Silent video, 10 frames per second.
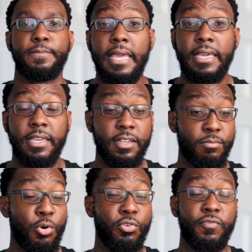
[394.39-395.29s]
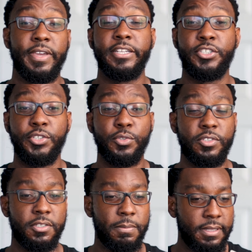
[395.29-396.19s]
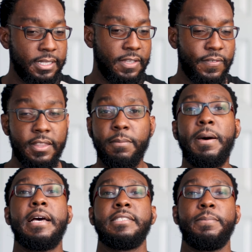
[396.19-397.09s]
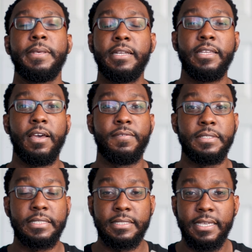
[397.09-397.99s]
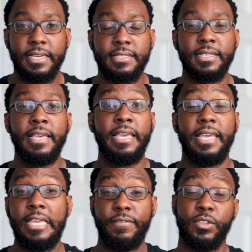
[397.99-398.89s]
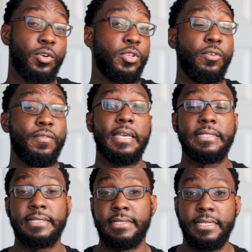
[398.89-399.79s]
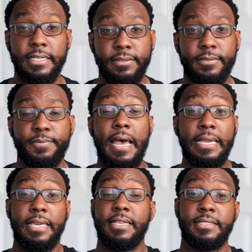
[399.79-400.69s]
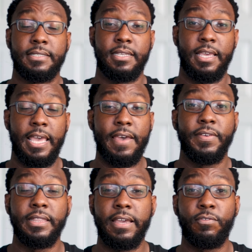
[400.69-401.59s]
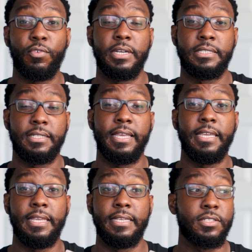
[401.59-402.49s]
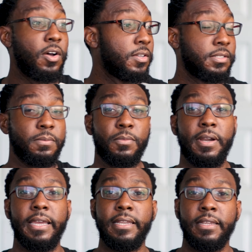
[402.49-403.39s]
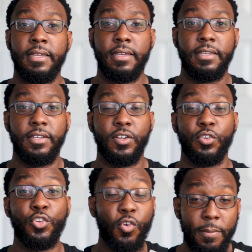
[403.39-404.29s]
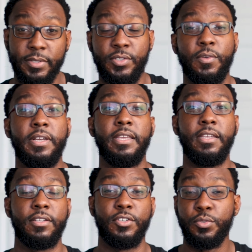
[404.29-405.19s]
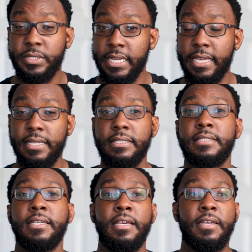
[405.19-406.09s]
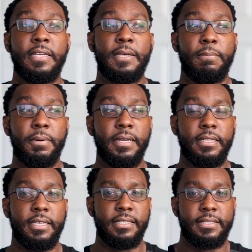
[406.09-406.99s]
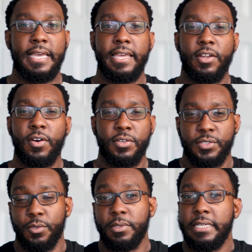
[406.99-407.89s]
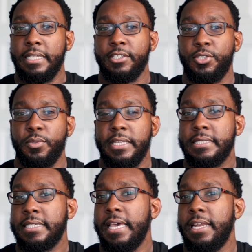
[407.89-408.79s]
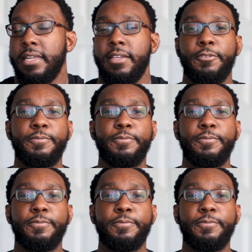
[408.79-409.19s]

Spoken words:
It can motivate you to believe in the possibility of success, even though you've yet to see it. I guess having that fresh slate is awesome, right? New opportunity, new chance, but is that also leading to insanity?